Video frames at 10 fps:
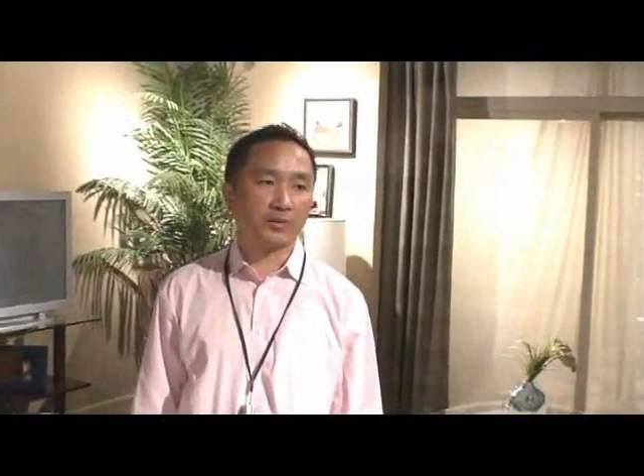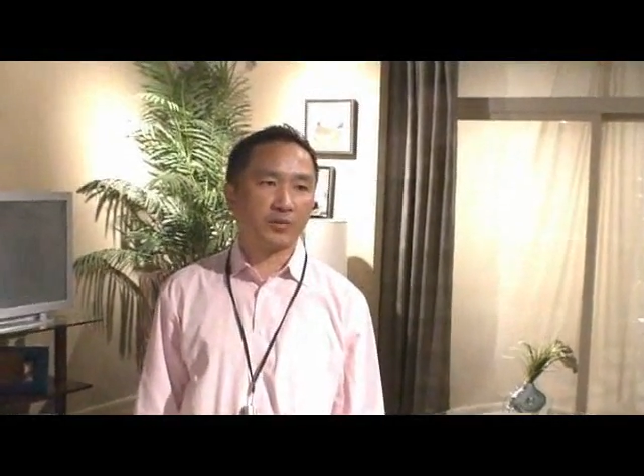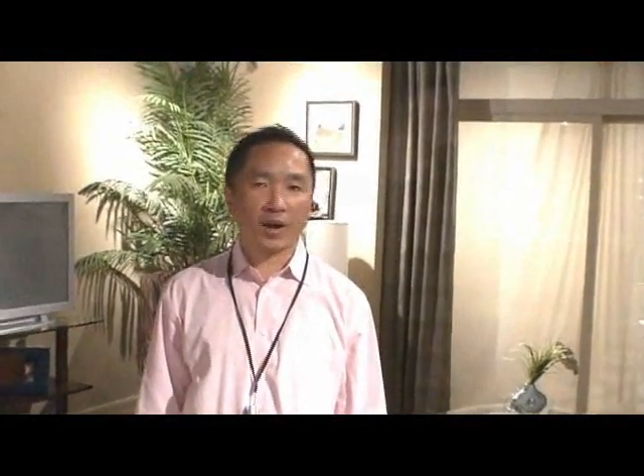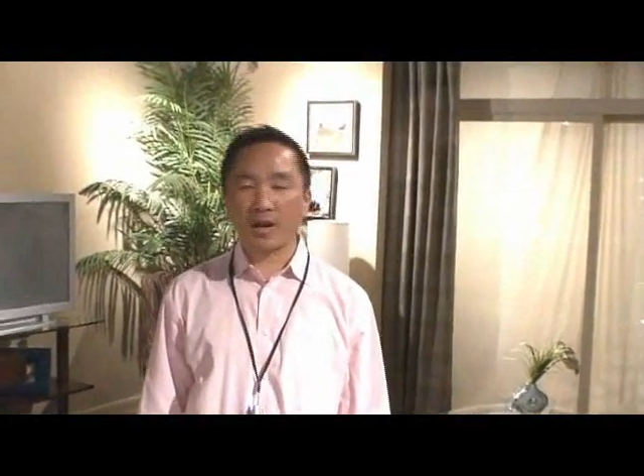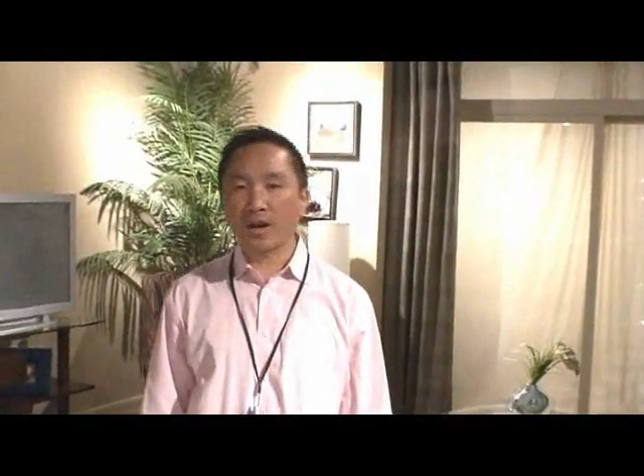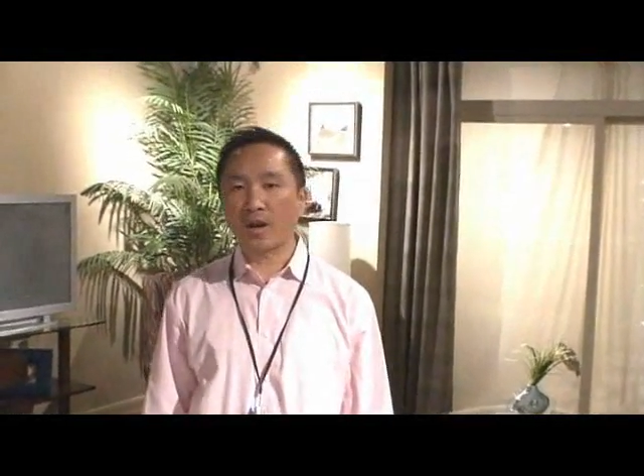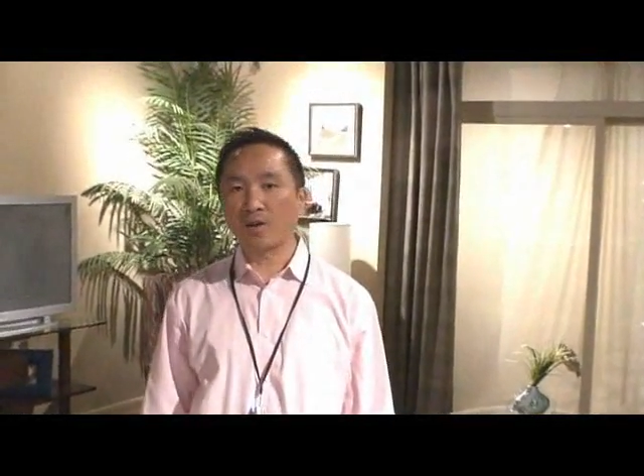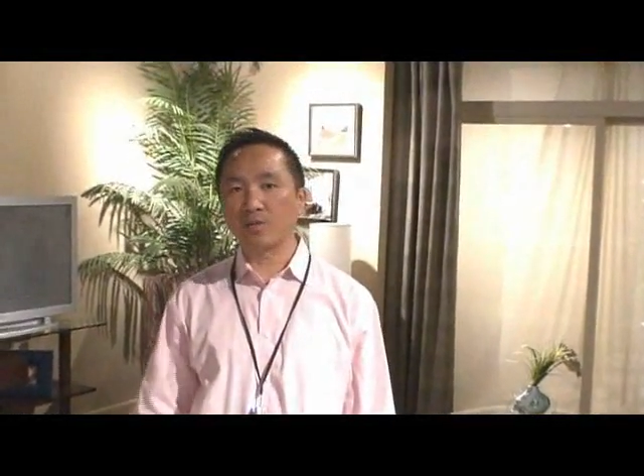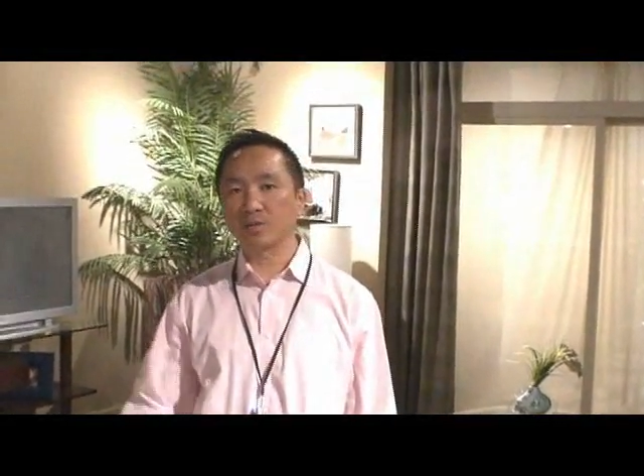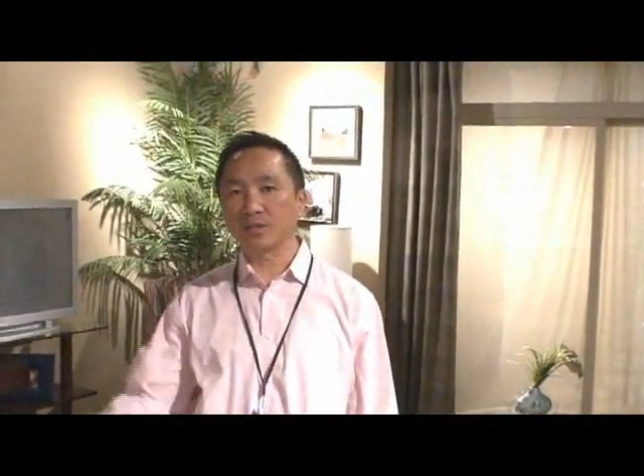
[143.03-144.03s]

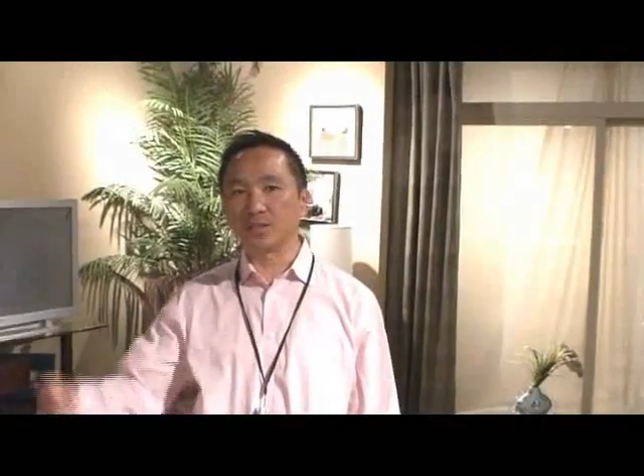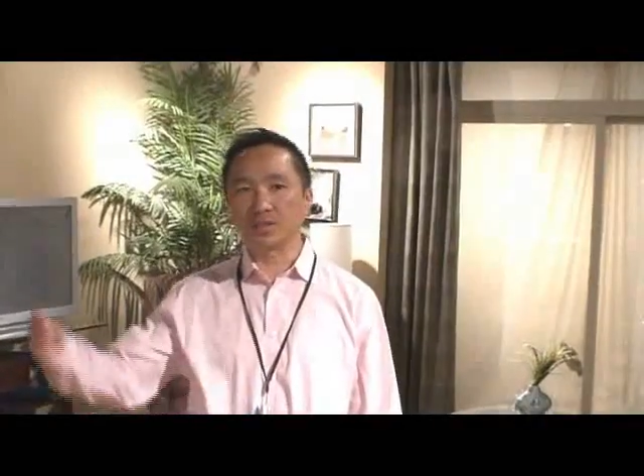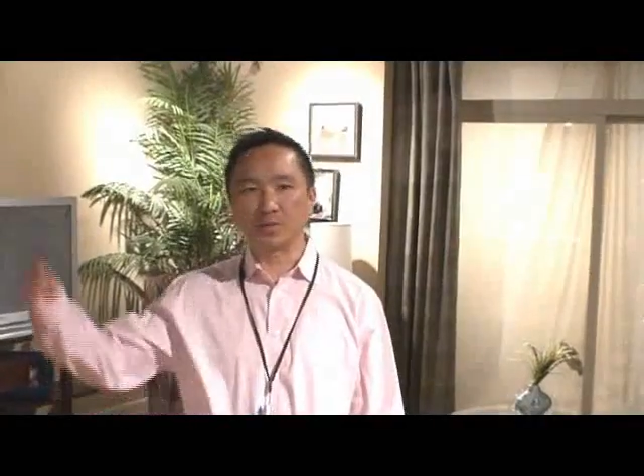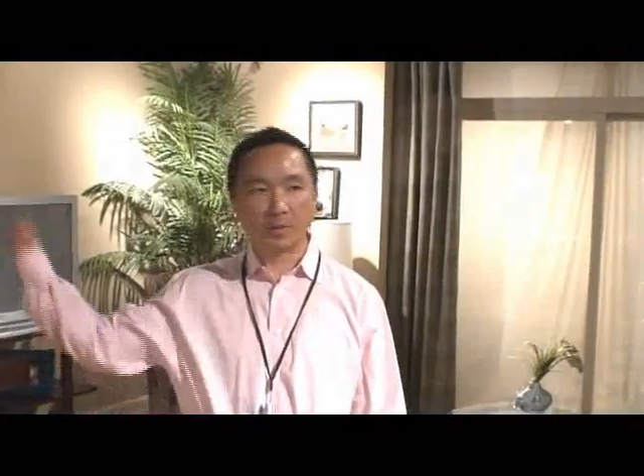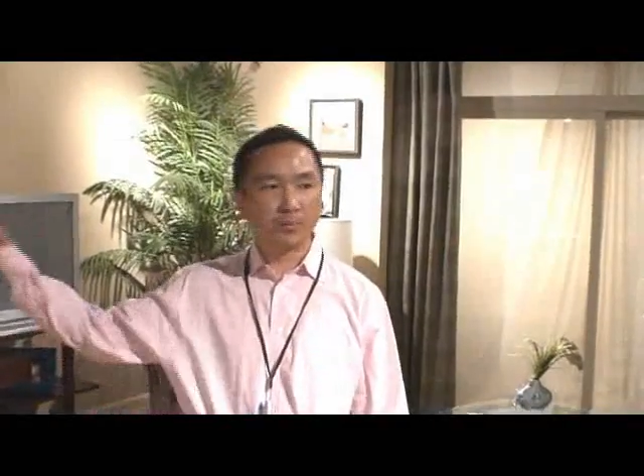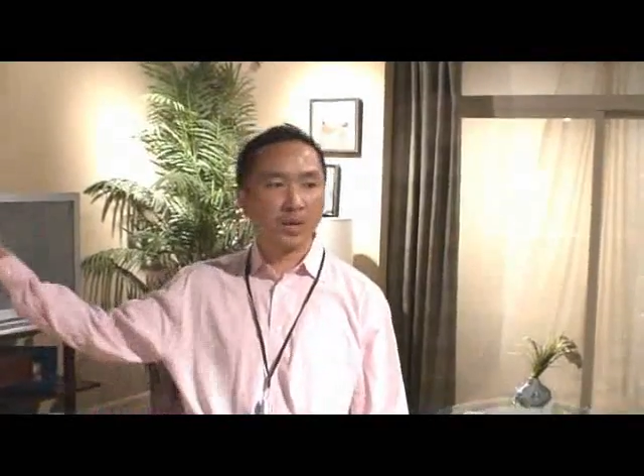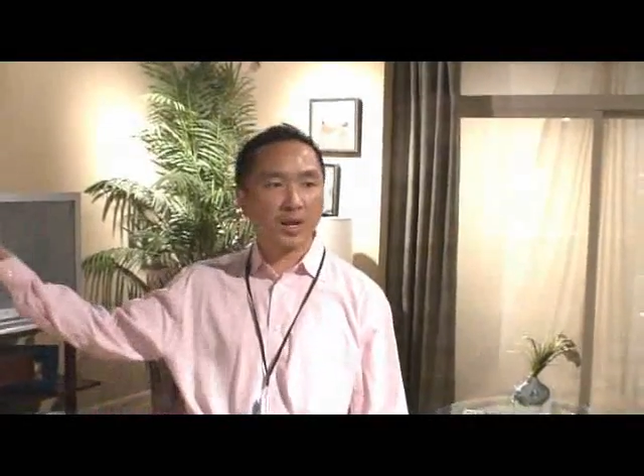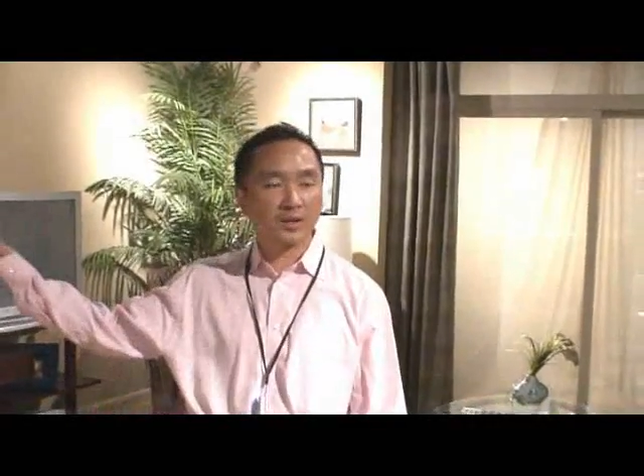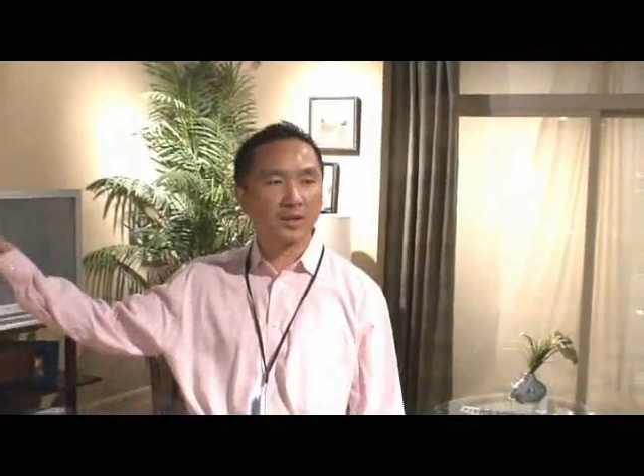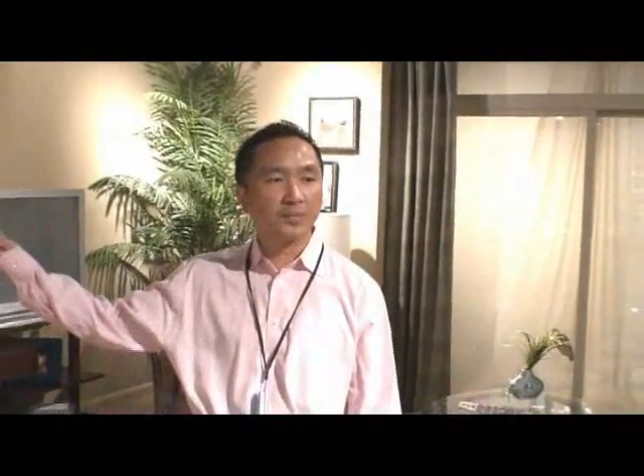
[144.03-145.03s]
Firehouse is 1
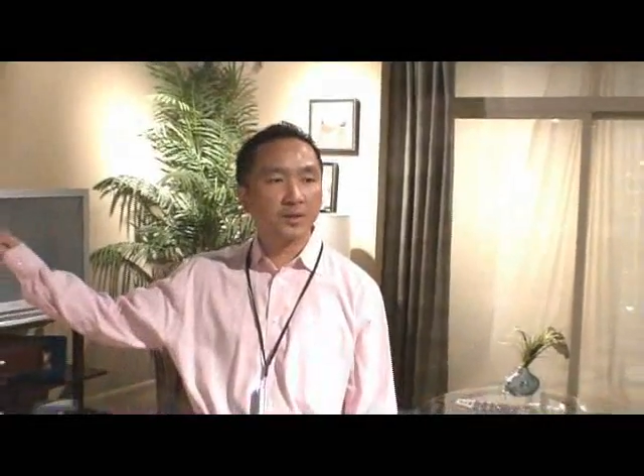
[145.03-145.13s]
block